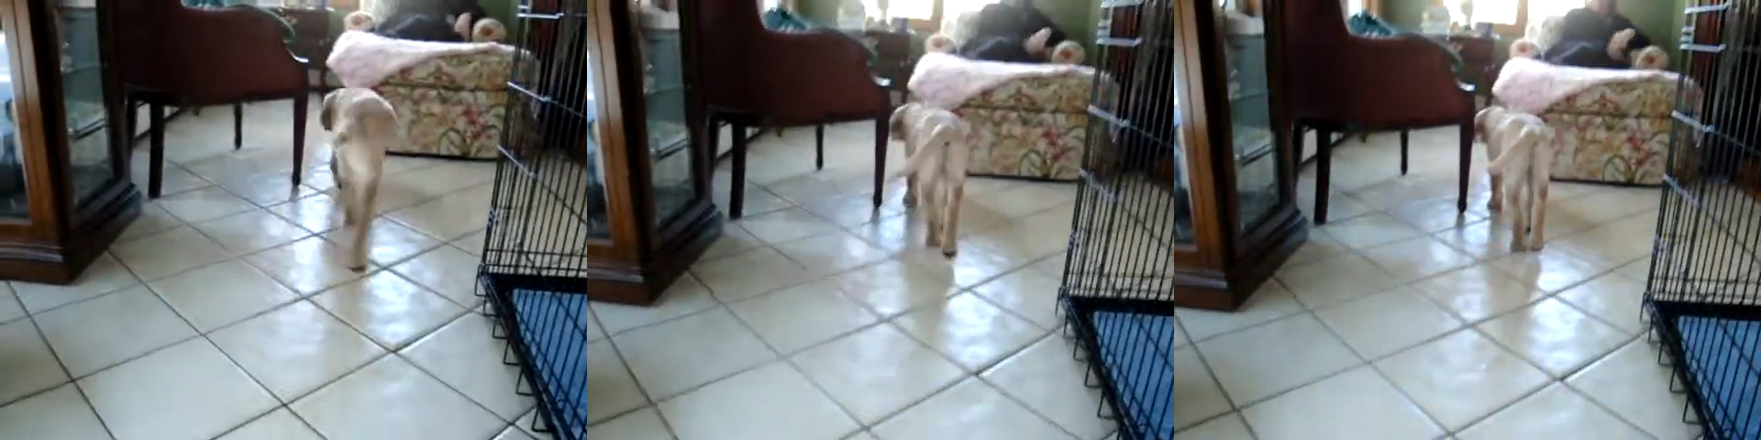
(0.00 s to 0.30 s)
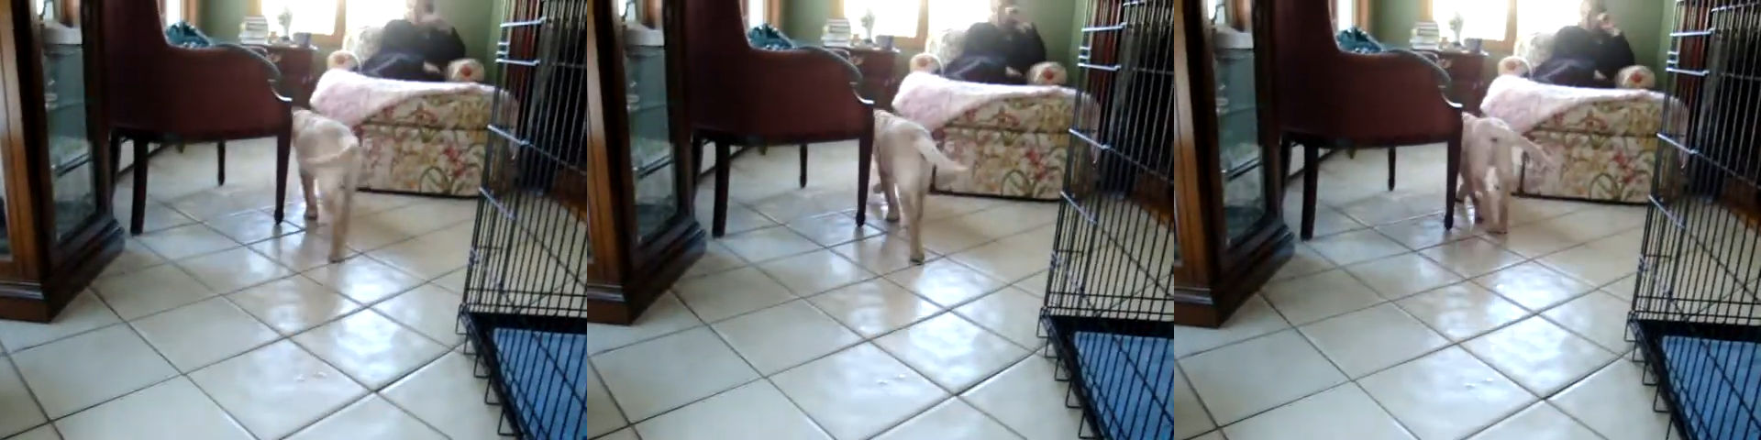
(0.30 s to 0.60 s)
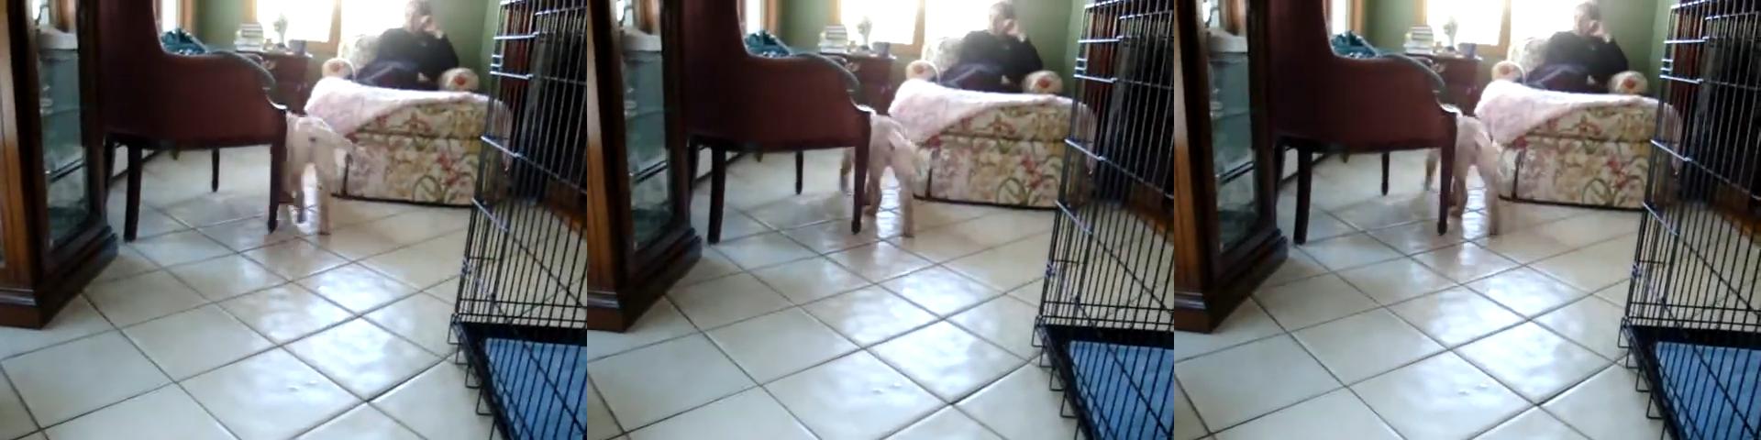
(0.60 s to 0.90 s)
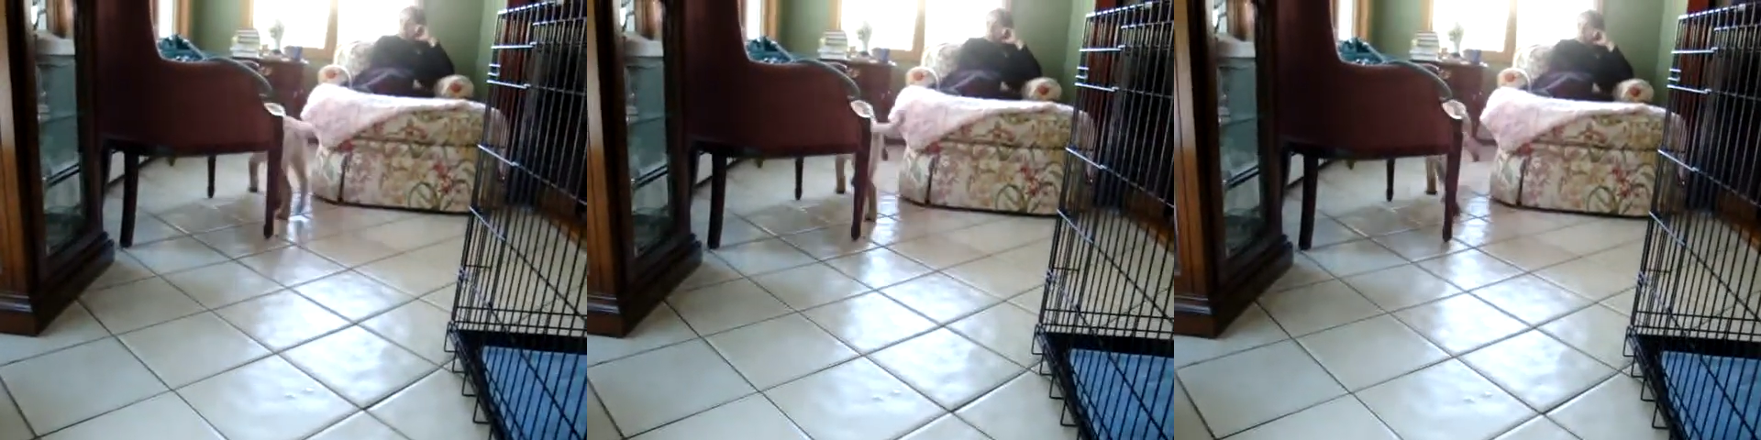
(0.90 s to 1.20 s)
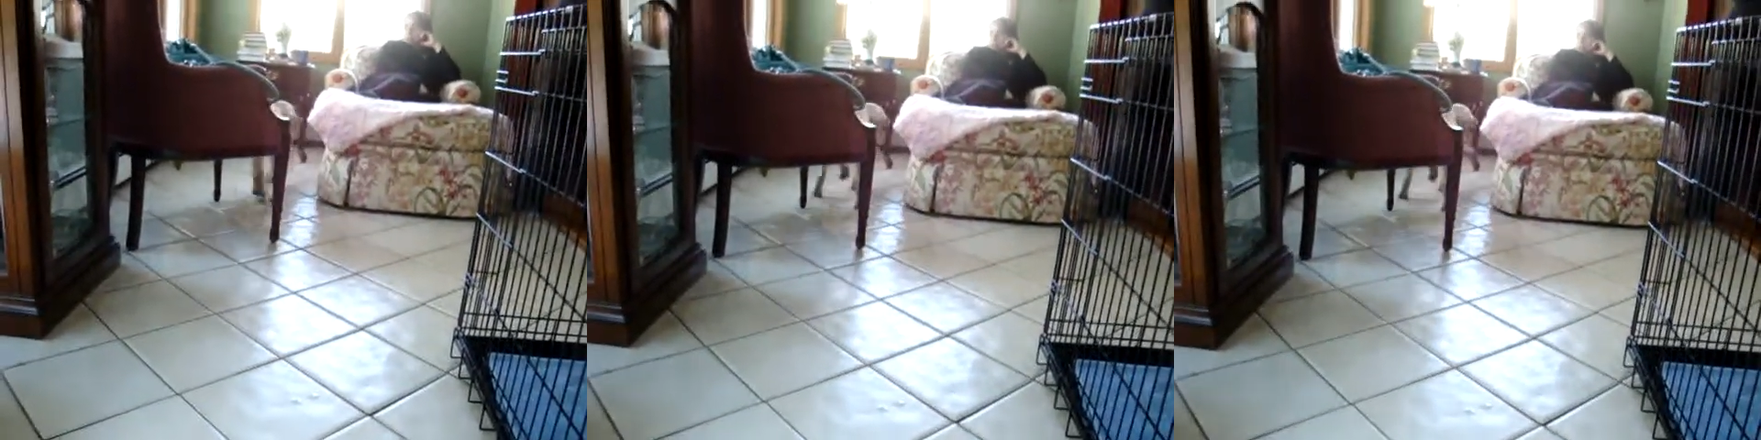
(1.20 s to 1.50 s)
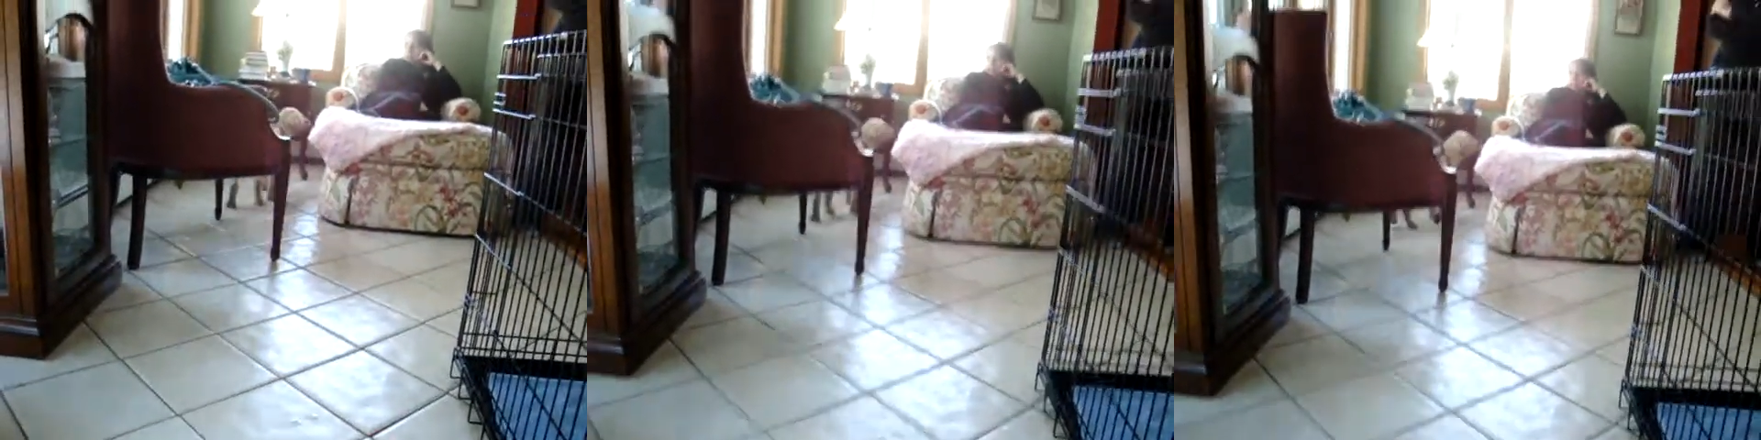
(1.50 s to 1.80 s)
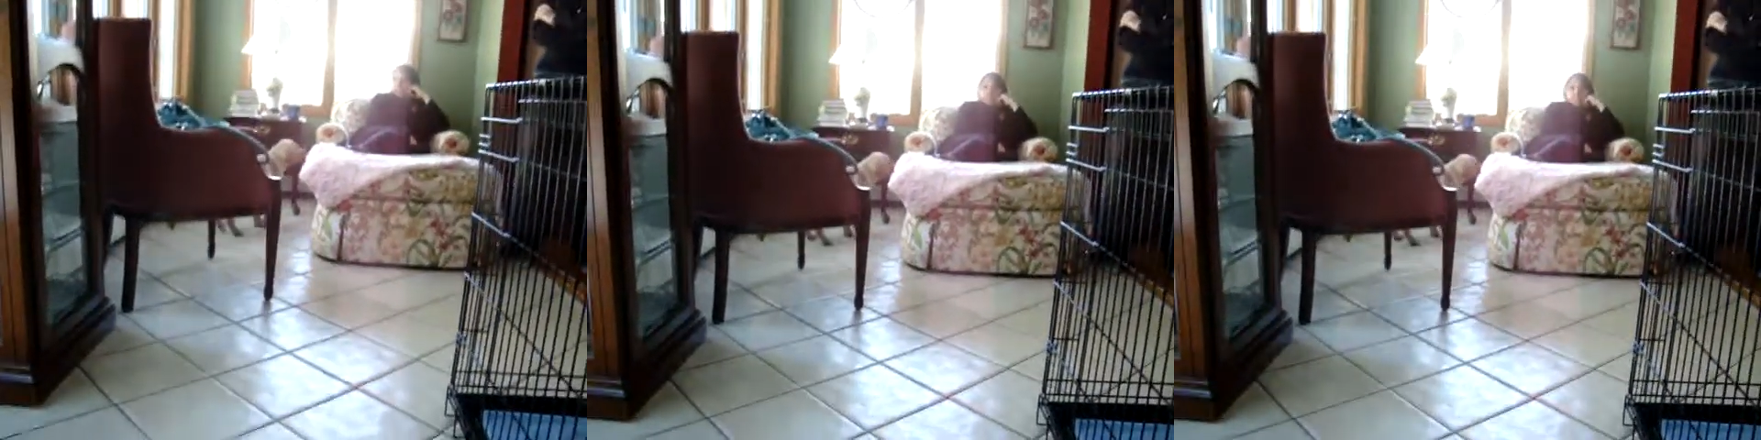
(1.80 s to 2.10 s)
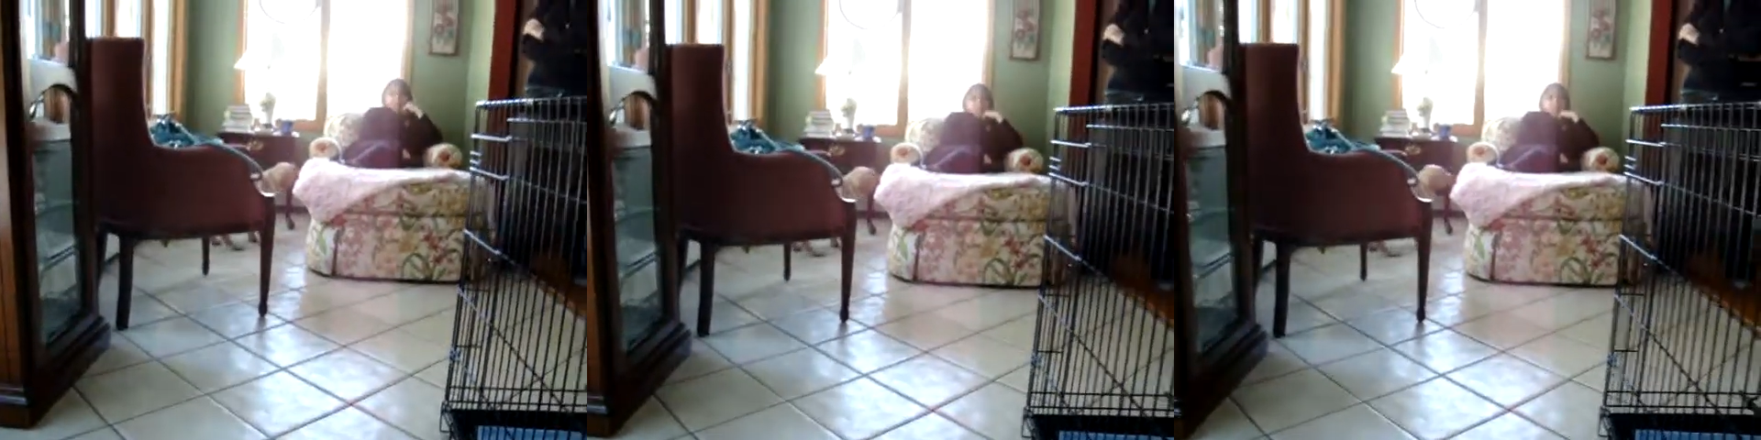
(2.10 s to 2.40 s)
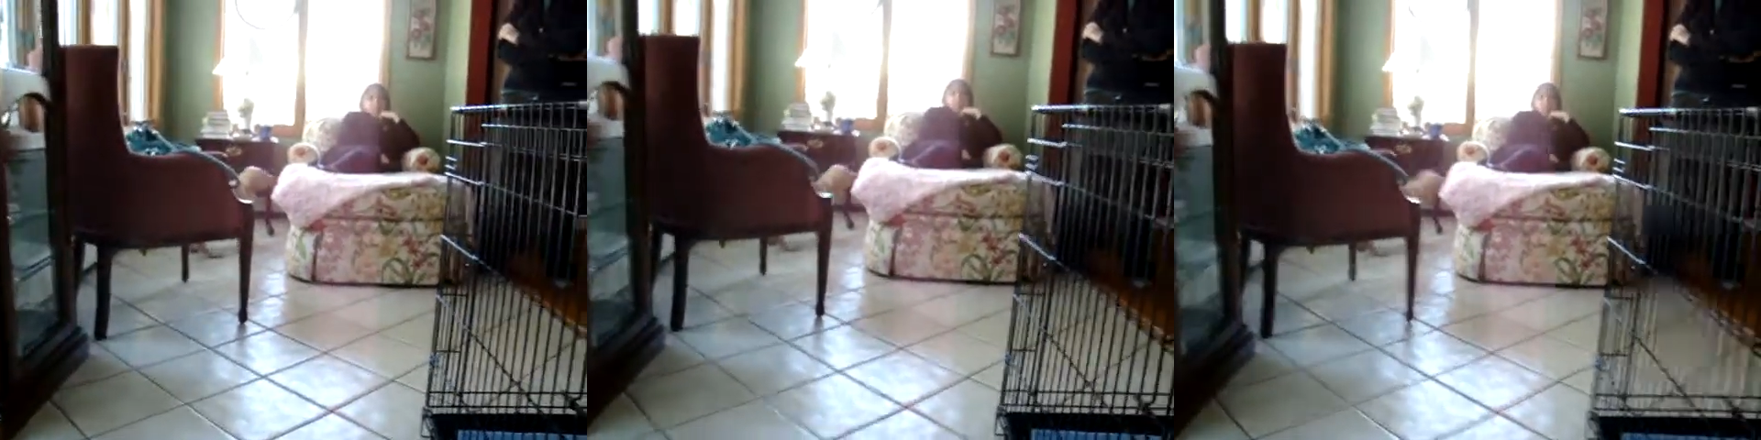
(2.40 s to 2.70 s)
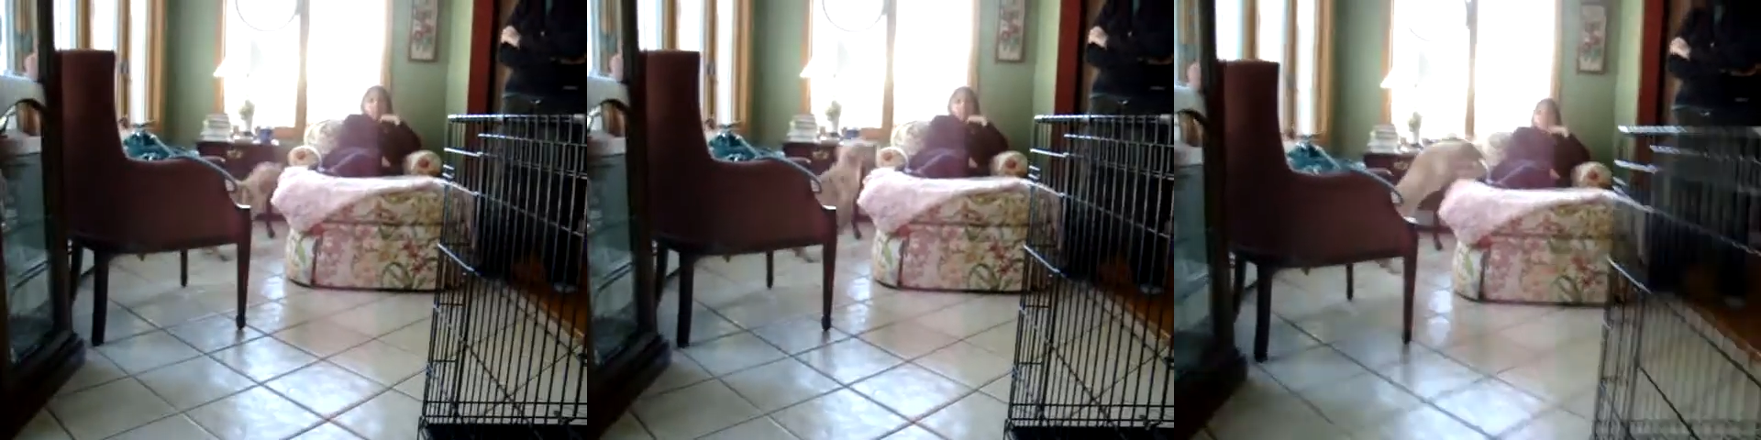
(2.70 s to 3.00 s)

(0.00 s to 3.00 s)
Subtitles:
(no speaker visible)